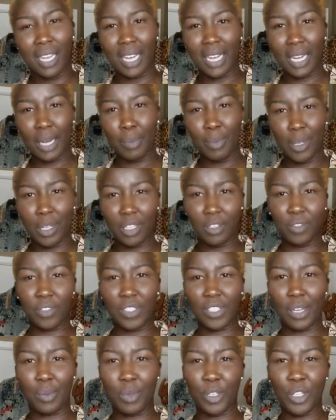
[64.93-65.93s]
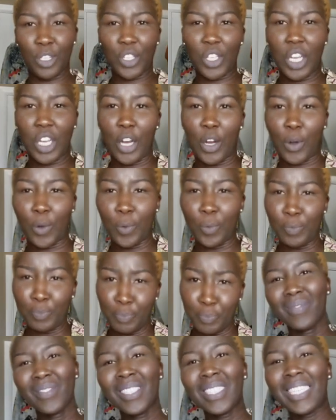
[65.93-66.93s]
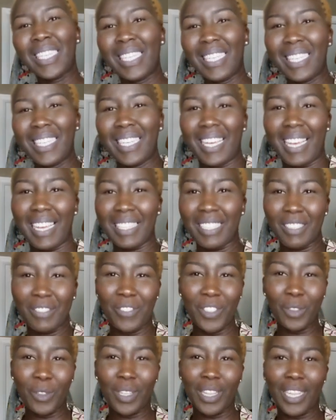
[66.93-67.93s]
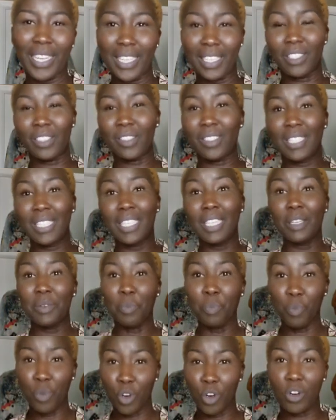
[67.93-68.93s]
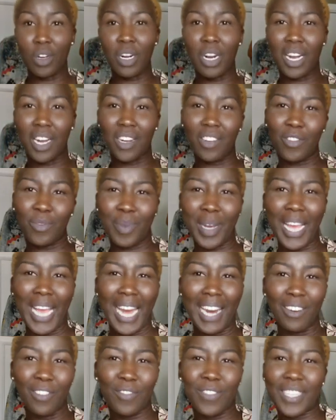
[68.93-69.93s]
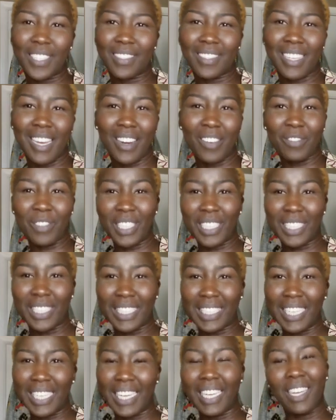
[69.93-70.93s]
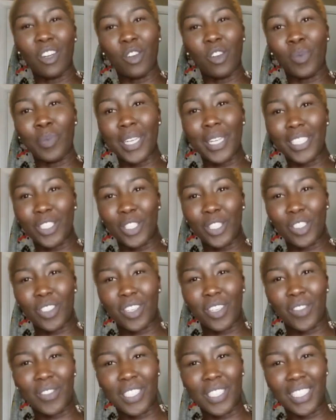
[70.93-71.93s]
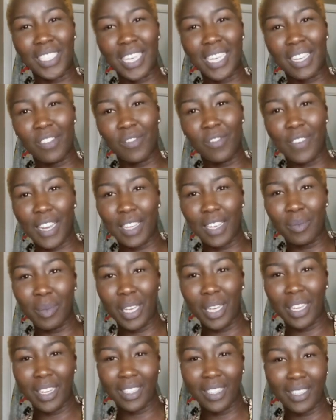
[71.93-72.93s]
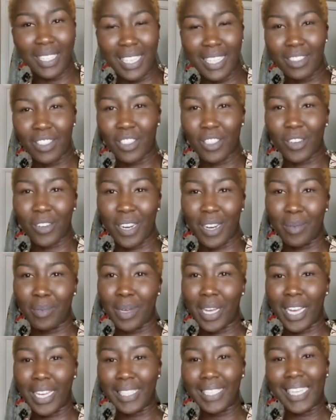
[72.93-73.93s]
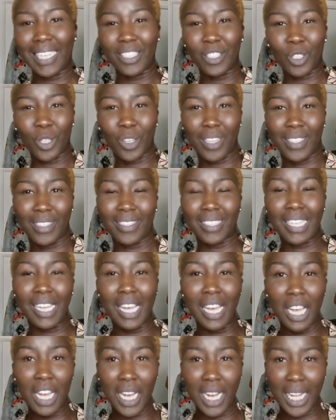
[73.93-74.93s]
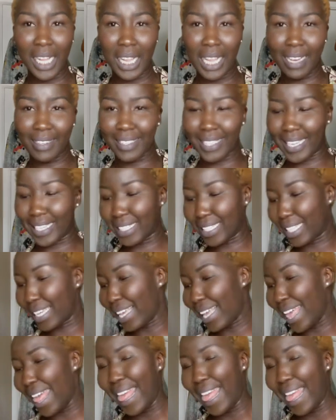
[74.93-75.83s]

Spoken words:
a couple of summers ago. And if you would like to see more of my outfits of the day or pictures of the day, find me on Instagram at Achola's Closet.